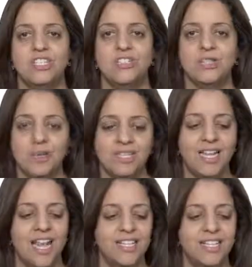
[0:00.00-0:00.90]
So this was
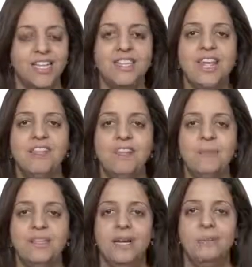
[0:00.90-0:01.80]
the alpha
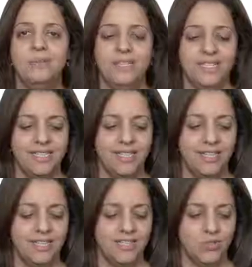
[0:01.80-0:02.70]
beta pruning
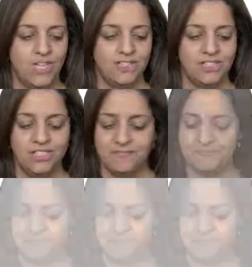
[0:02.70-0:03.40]
strategy.